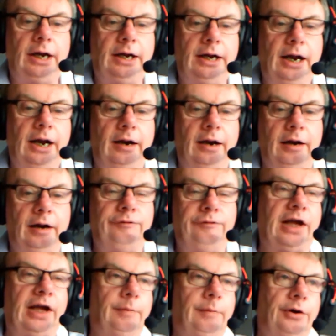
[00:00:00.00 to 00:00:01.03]
and then I
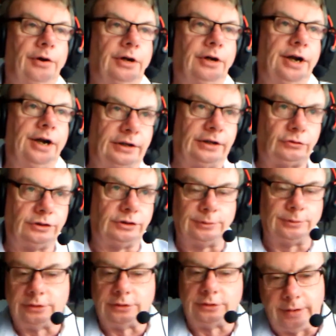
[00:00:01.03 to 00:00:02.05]
forget about it, and next
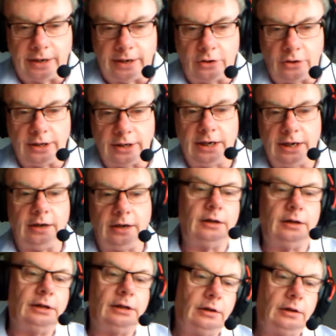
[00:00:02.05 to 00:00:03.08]
Christmas I'm back on again,
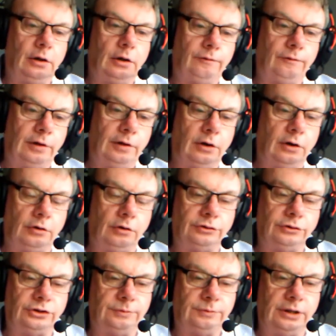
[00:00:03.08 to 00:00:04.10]
hopefully
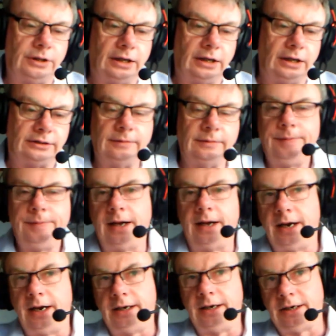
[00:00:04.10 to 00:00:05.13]
ordered something else,
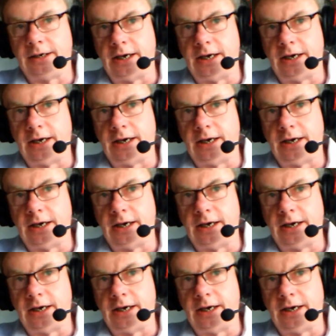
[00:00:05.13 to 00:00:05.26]
and I